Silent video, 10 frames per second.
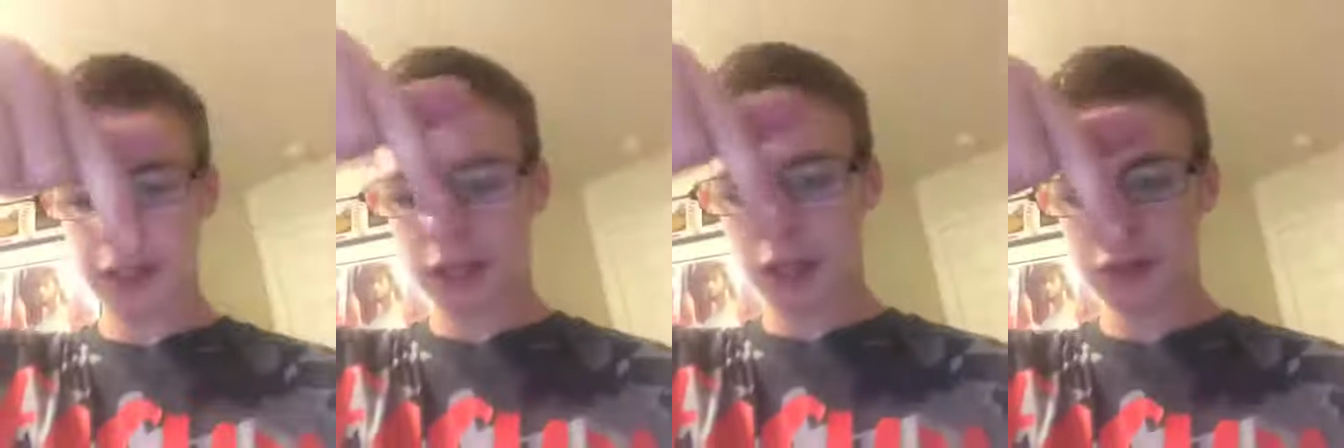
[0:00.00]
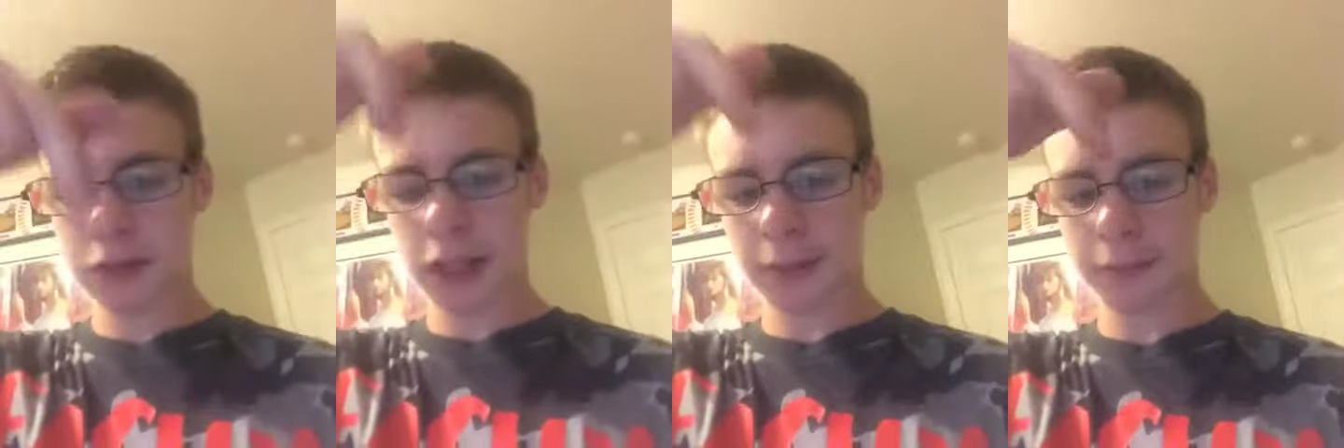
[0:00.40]
below
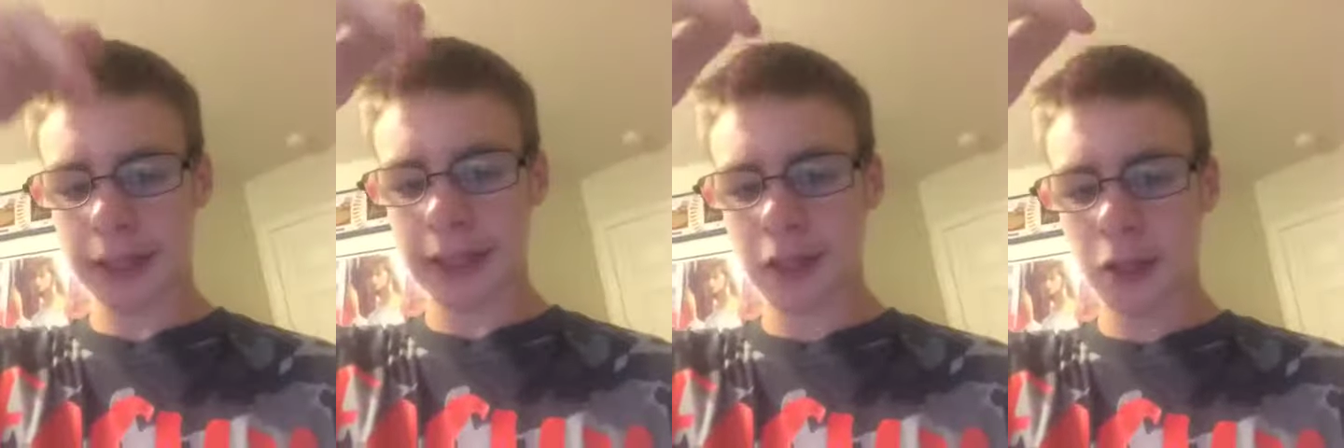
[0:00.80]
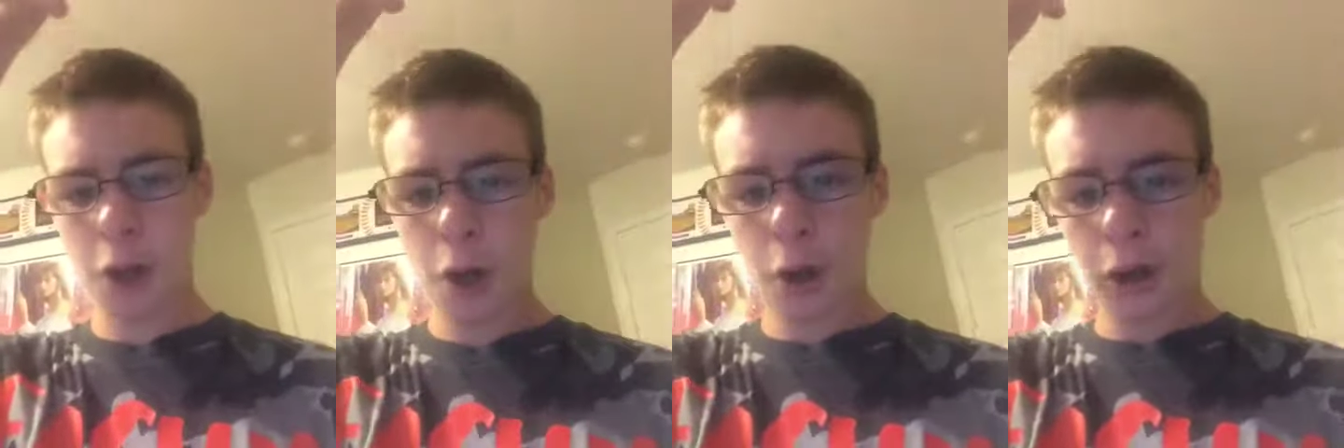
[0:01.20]
telling me
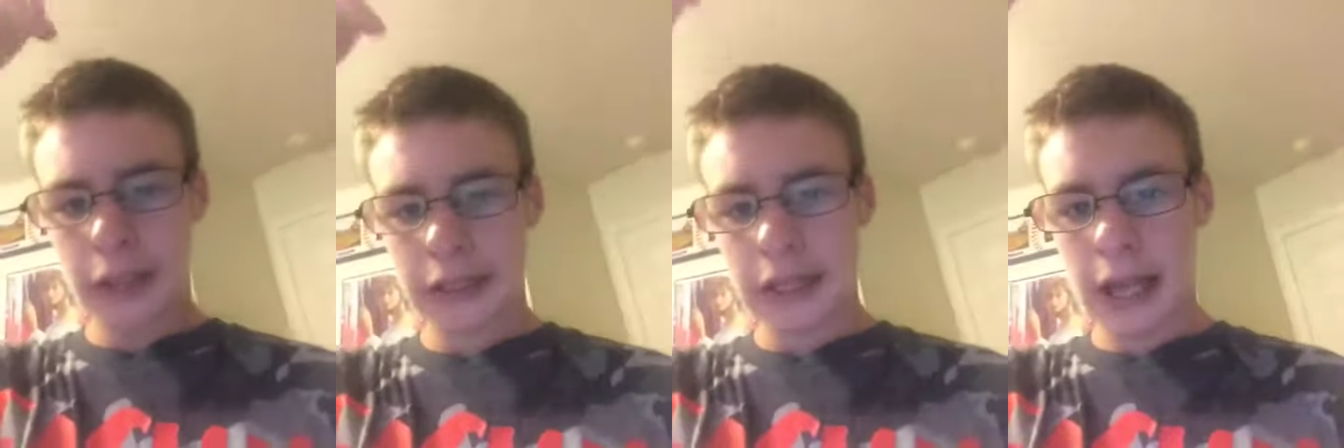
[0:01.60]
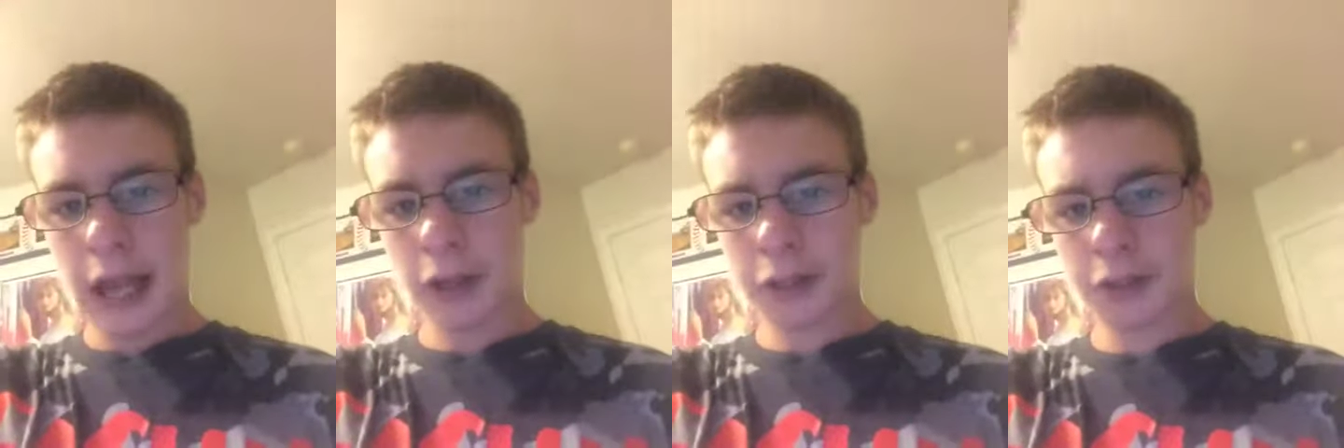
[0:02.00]

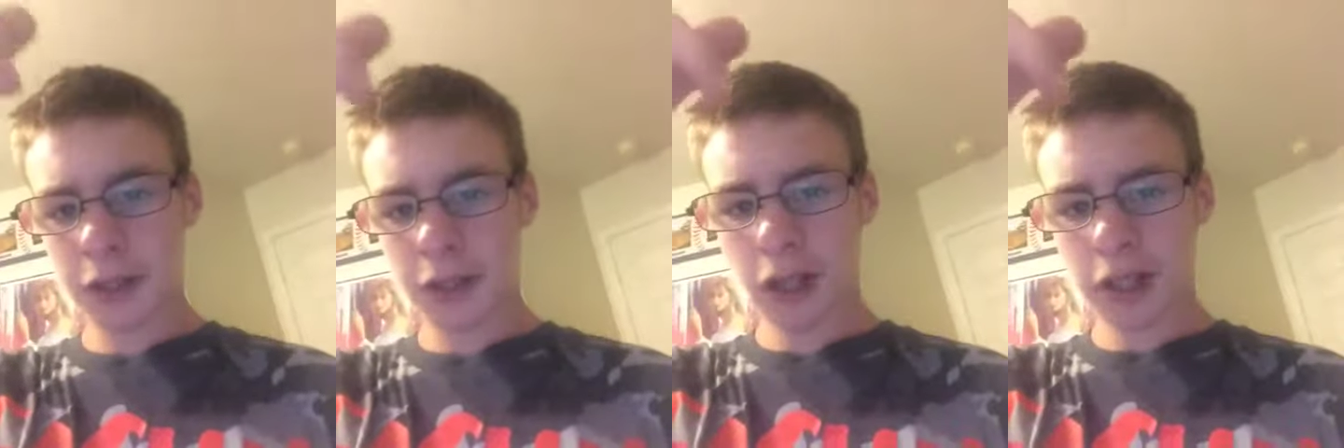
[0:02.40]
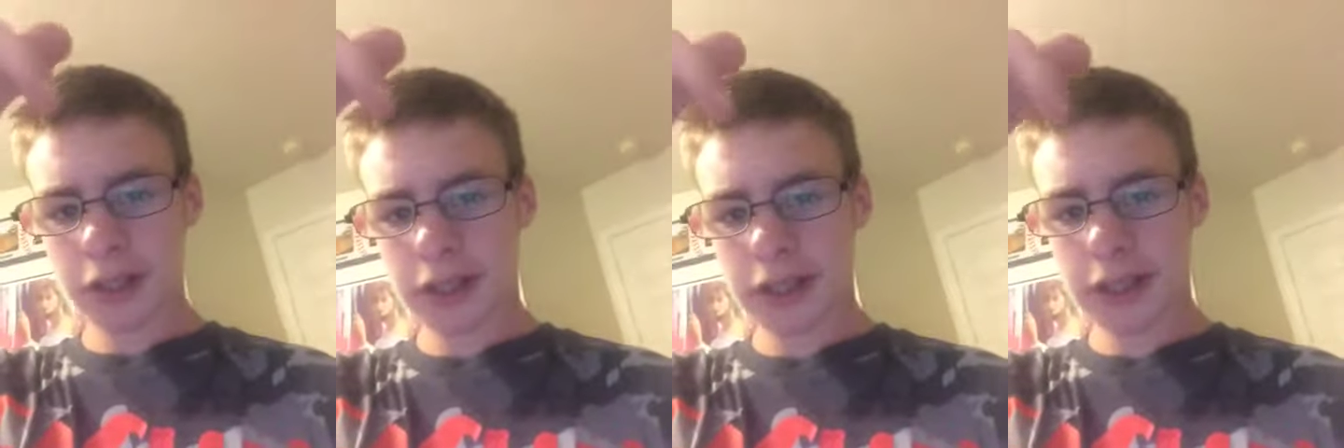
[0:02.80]
how you
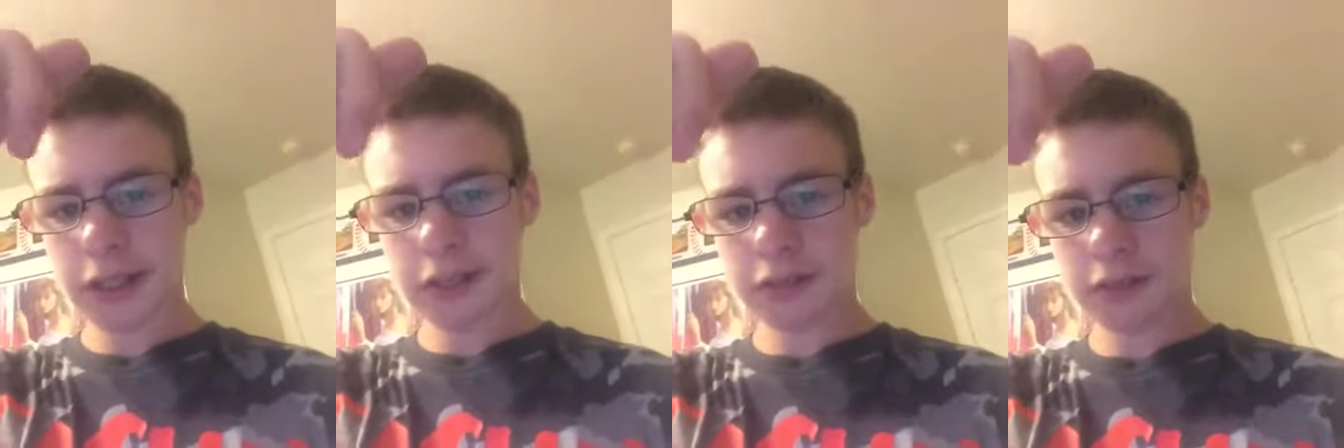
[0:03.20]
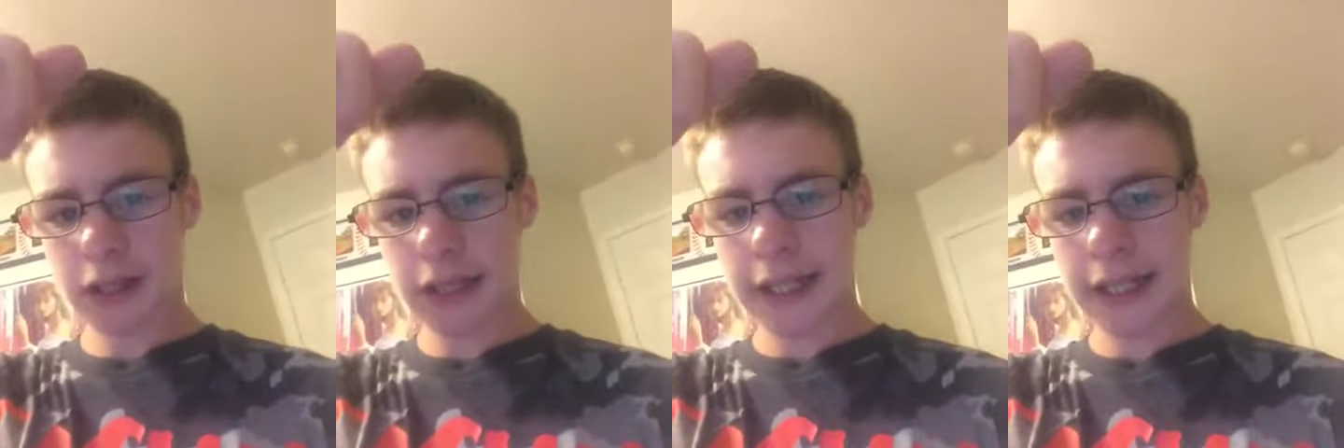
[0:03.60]
unlocked it
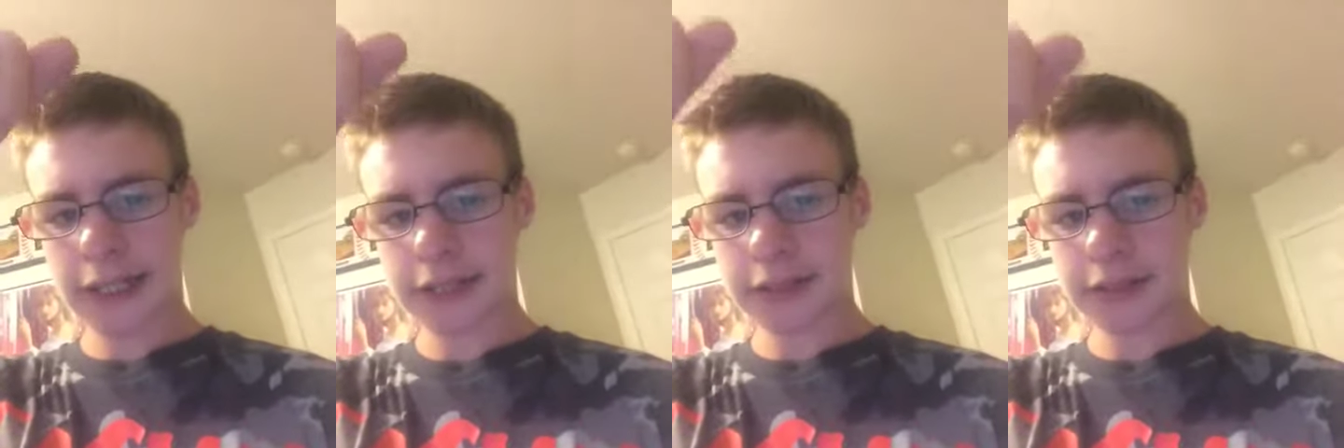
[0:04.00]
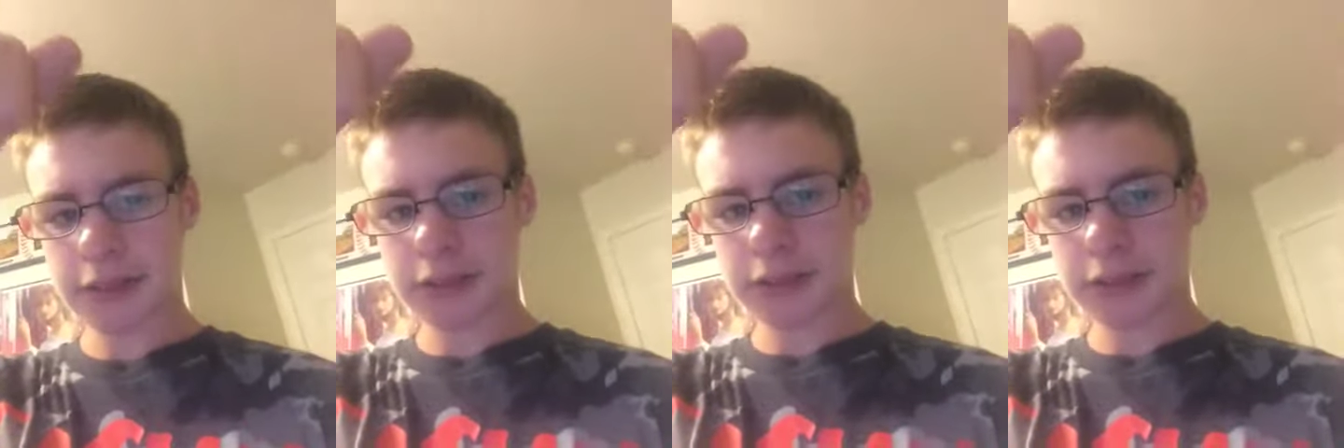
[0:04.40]
and